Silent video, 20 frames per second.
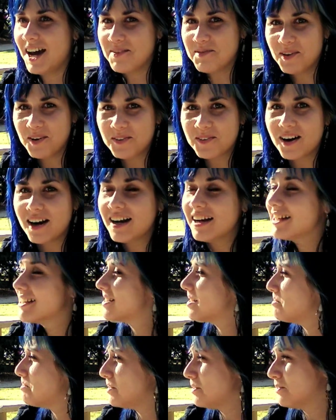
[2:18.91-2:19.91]
I'm all right.
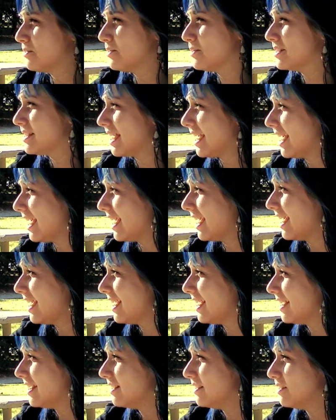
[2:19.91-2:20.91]
It's a beautiful
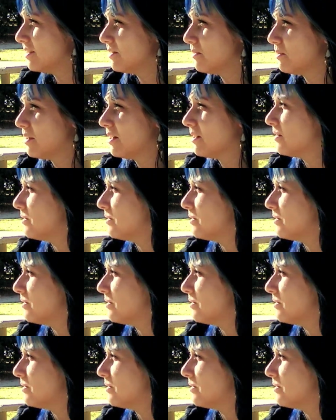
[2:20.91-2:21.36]
day in